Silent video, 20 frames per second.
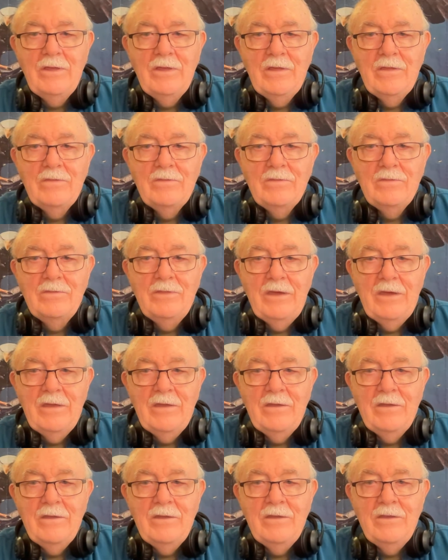
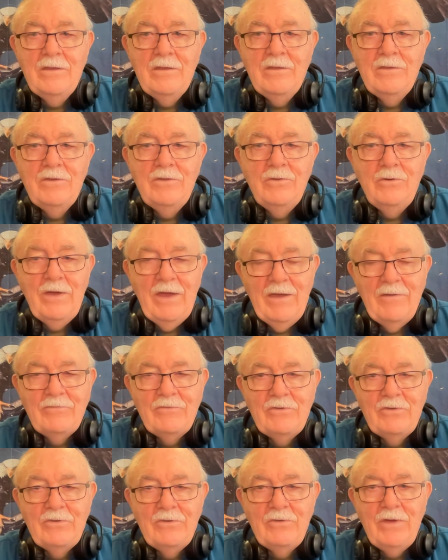then you have
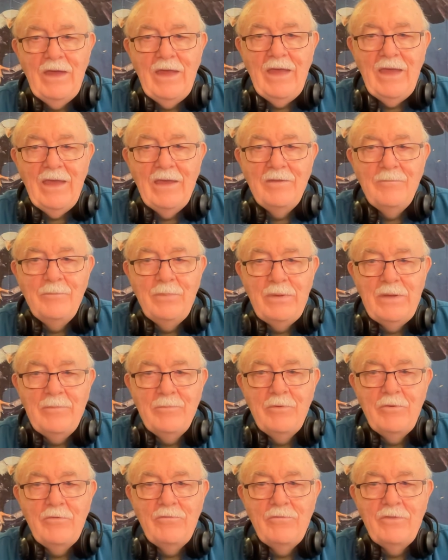to add
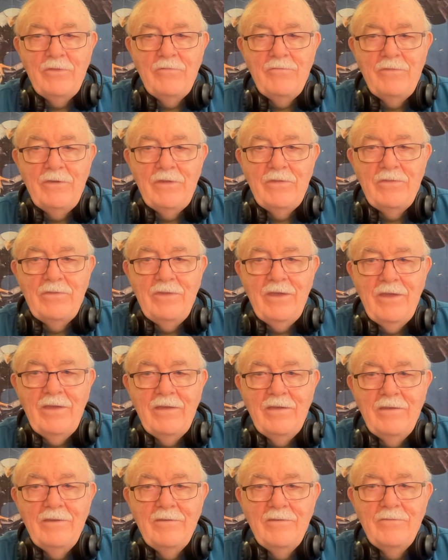people for the 5th day.
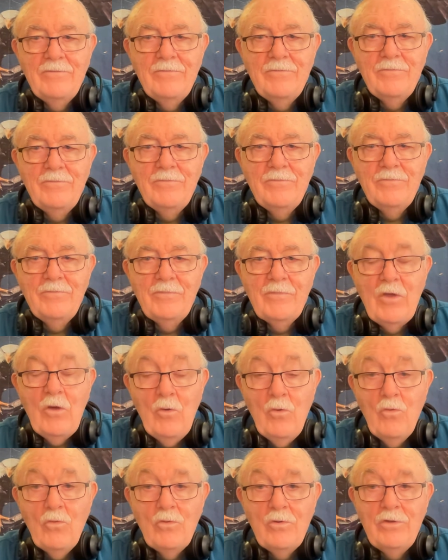
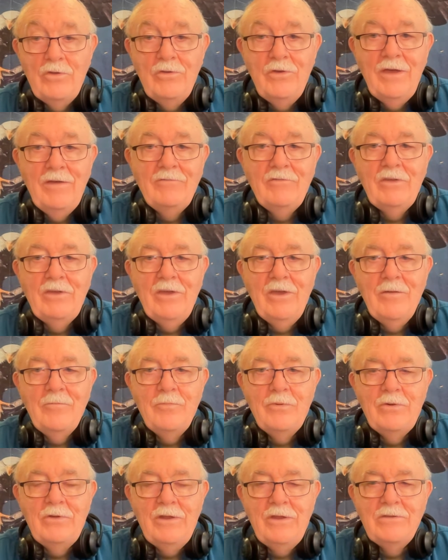Or you have to cut
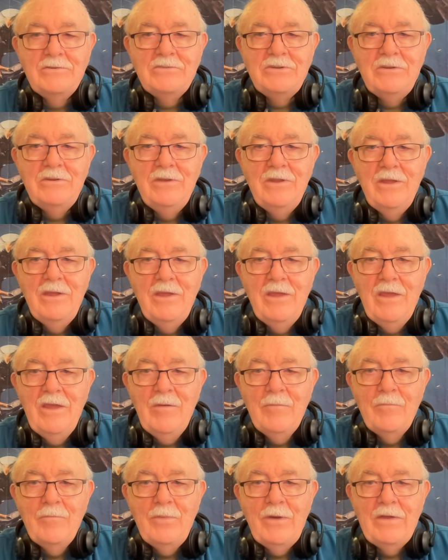production
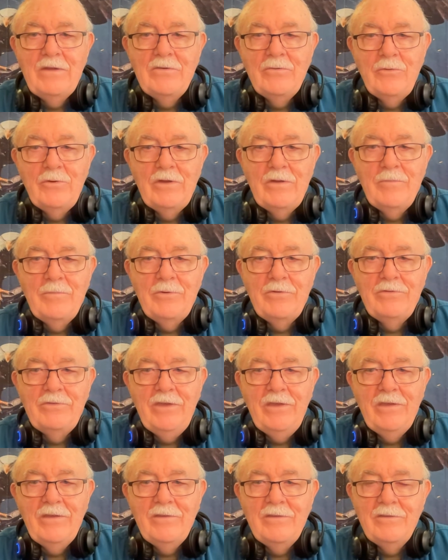by
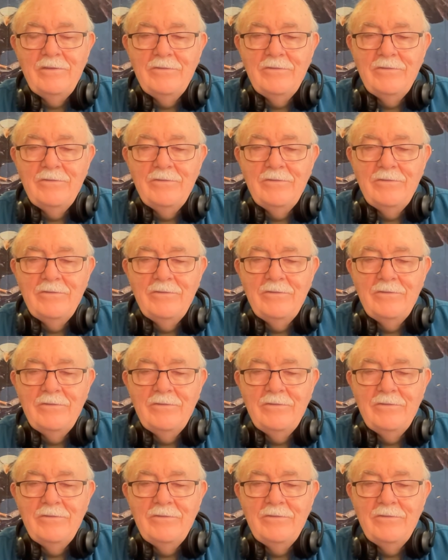20%.